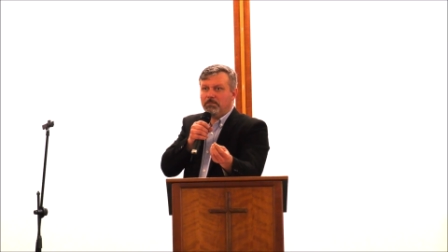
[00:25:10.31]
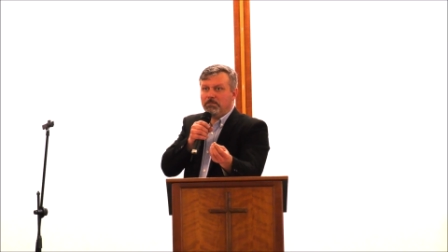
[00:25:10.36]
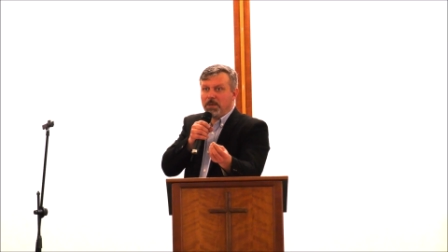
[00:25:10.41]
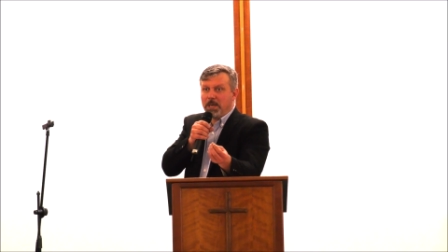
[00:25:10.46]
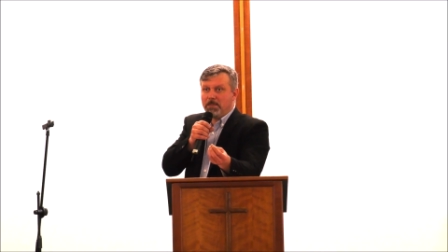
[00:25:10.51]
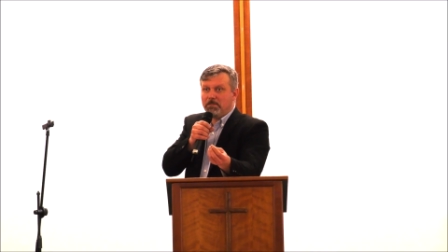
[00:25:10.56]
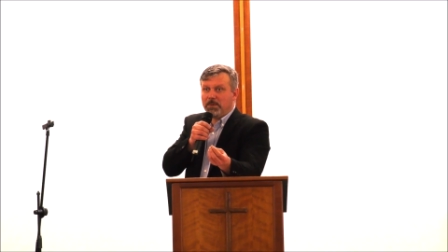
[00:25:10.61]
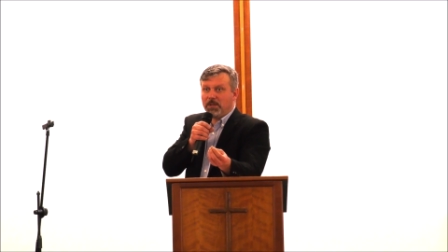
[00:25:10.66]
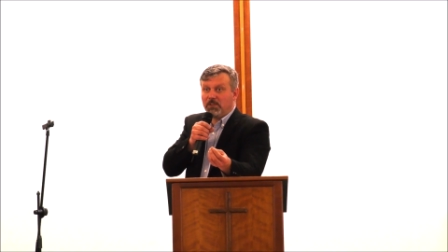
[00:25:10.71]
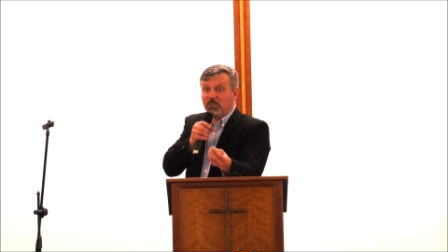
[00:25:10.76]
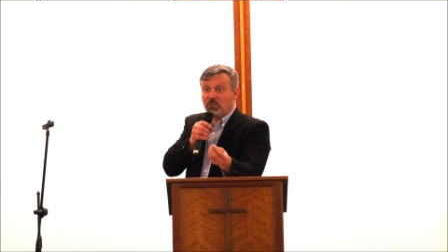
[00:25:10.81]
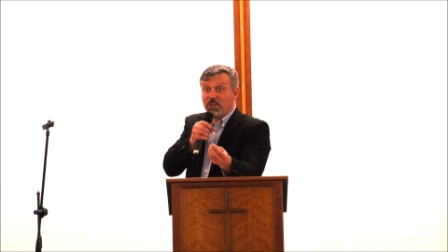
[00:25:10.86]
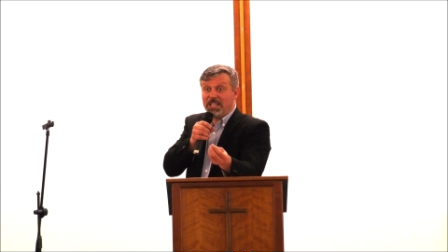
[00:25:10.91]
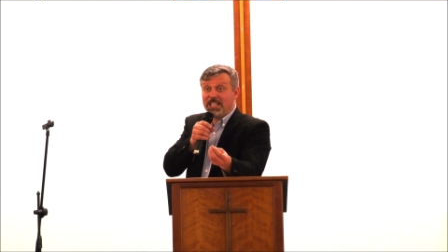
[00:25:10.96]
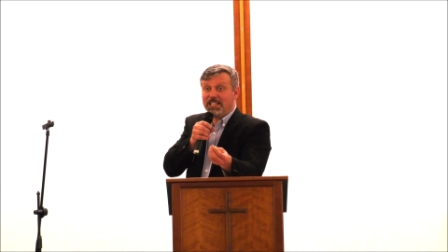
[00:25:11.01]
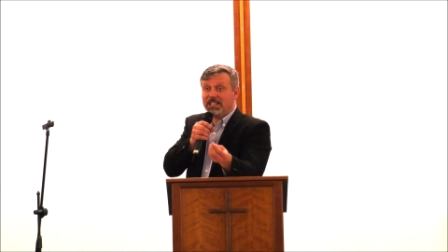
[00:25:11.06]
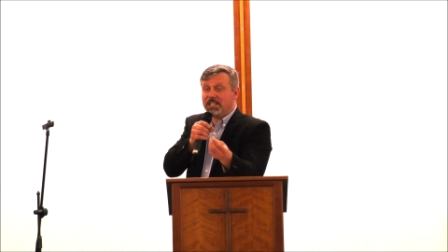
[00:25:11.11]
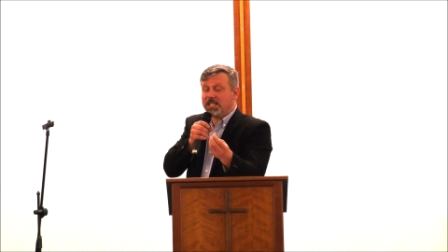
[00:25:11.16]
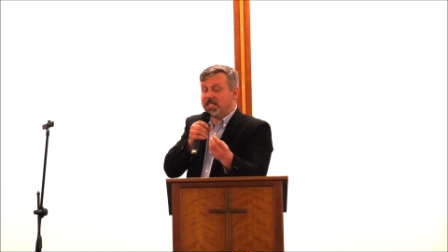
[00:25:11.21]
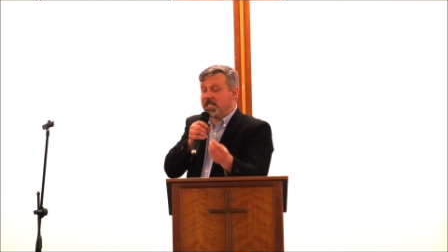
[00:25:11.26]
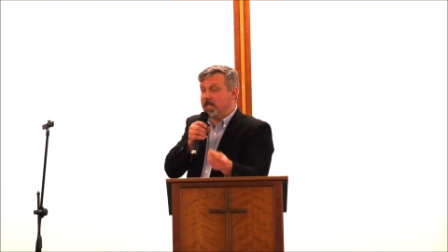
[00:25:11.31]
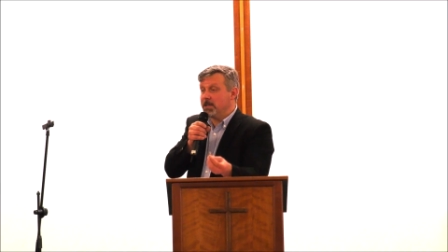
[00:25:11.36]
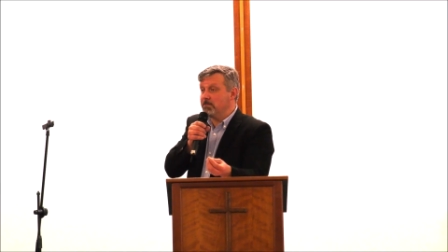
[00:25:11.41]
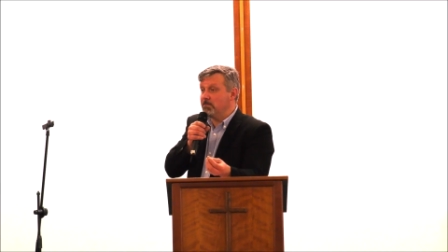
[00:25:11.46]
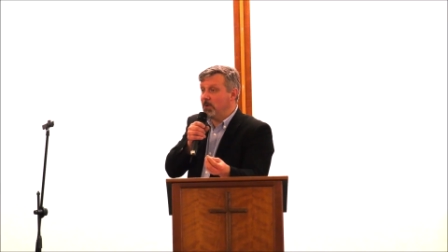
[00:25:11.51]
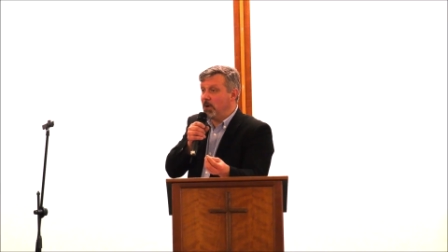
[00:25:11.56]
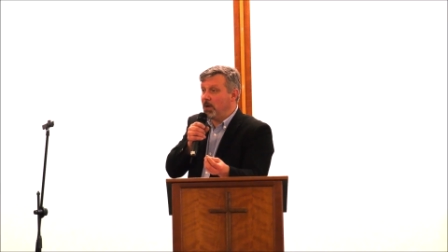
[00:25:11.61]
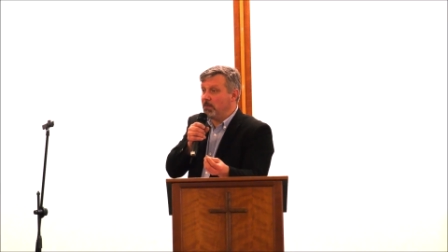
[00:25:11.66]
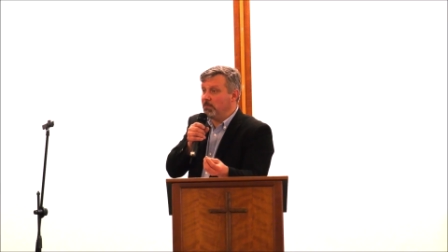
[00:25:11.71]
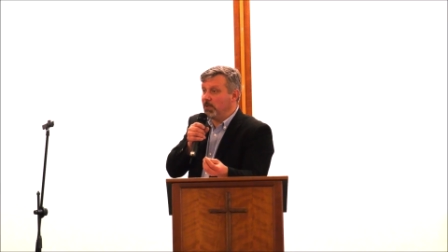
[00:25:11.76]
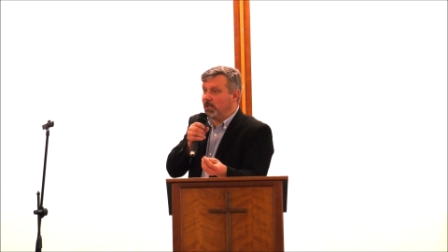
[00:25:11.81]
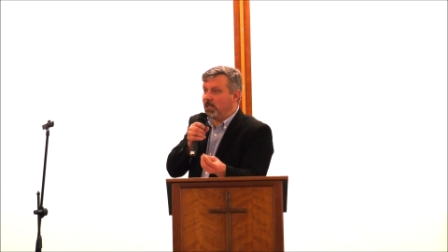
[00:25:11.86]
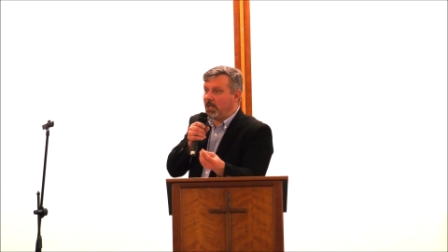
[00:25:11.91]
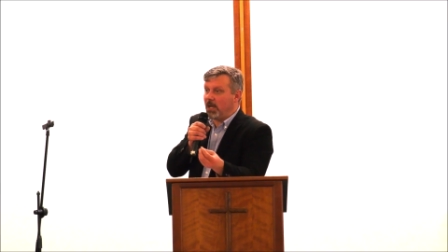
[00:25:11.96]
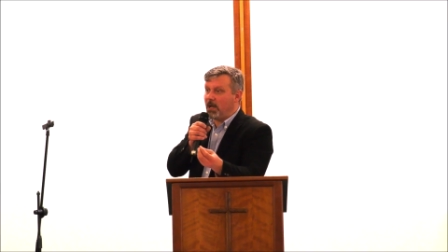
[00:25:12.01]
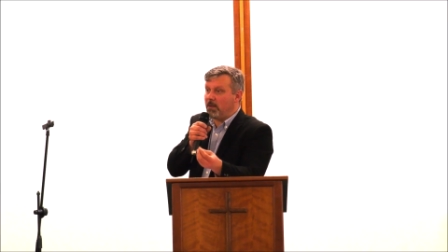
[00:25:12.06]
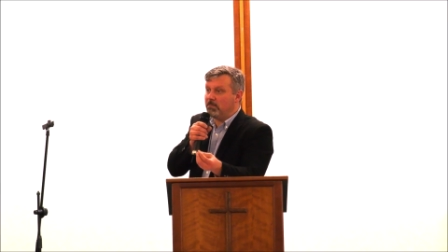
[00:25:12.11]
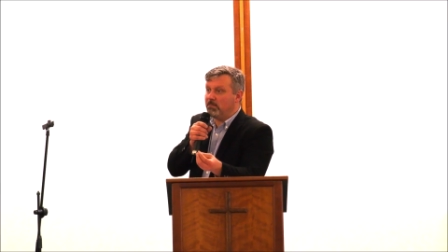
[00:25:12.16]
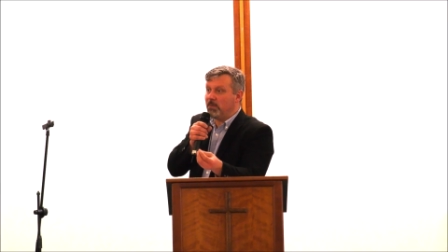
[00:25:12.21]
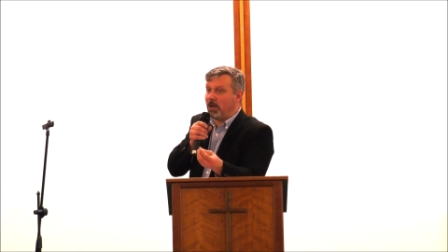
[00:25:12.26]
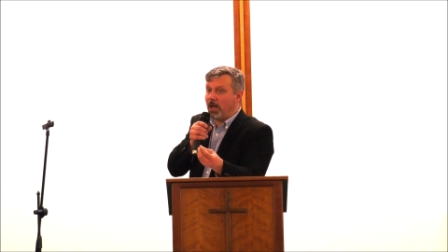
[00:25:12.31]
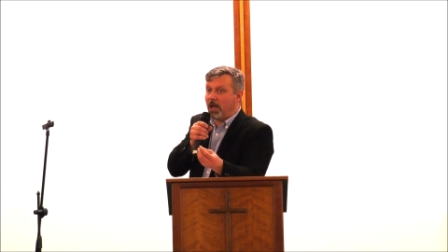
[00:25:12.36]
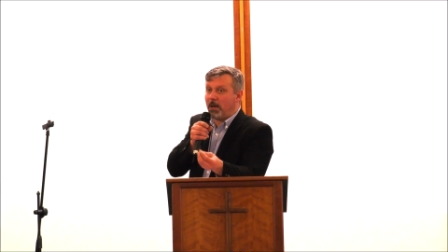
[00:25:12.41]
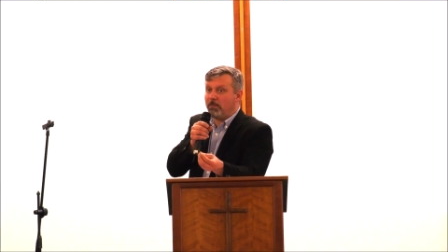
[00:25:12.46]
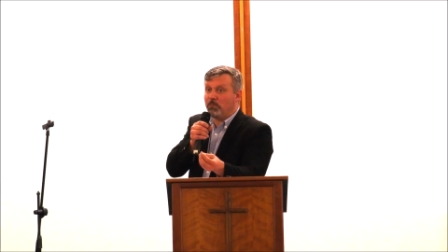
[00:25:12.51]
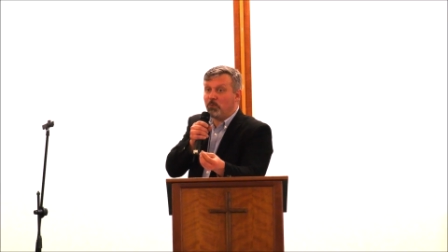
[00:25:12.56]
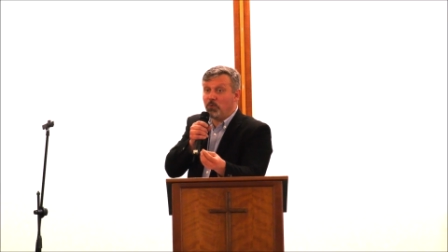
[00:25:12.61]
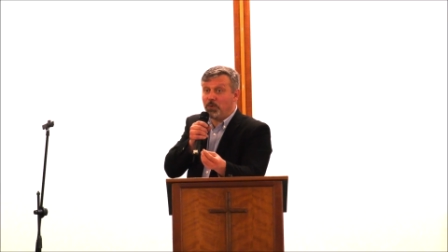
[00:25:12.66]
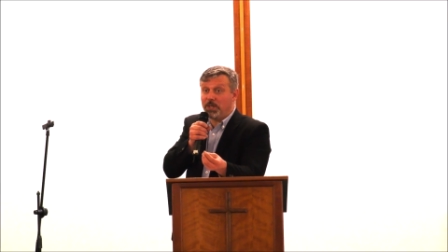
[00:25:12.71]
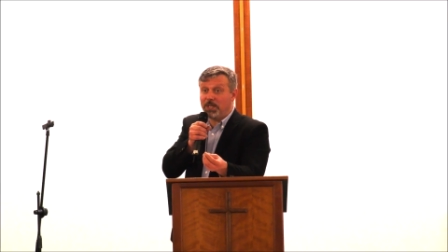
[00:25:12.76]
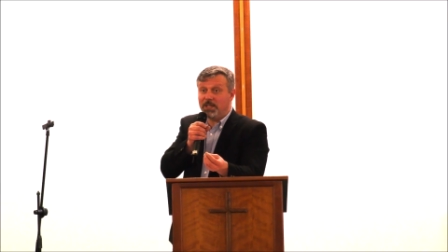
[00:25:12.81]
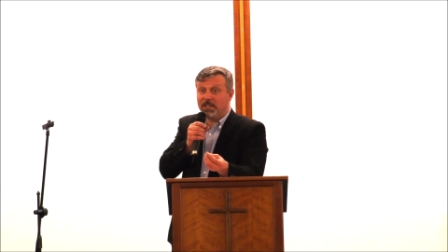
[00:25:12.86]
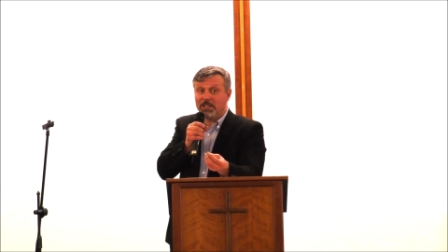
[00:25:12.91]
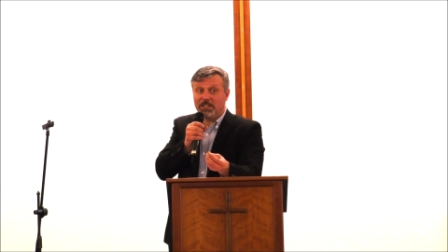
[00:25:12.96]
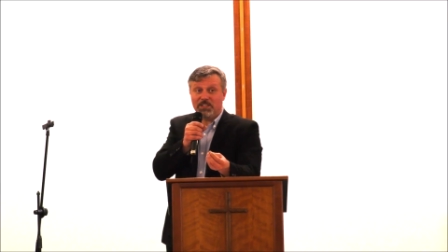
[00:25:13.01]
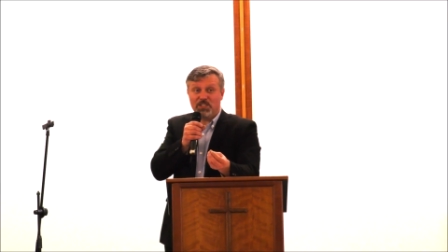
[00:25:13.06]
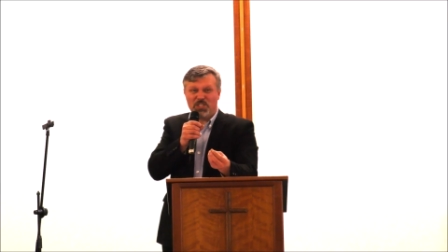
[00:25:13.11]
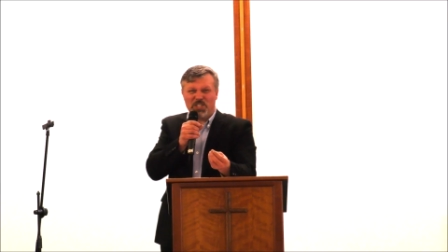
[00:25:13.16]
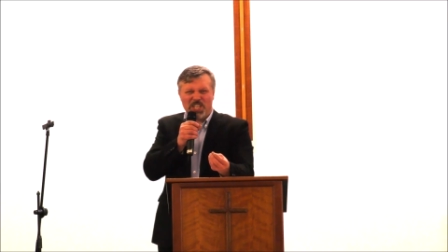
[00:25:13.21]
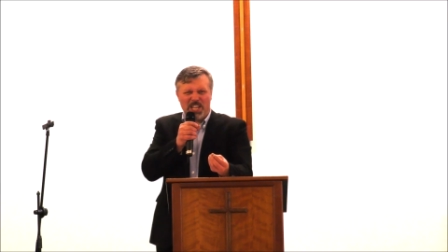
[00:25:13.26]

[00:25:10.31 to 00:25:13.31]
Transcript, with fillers: people reading the same Bible come up with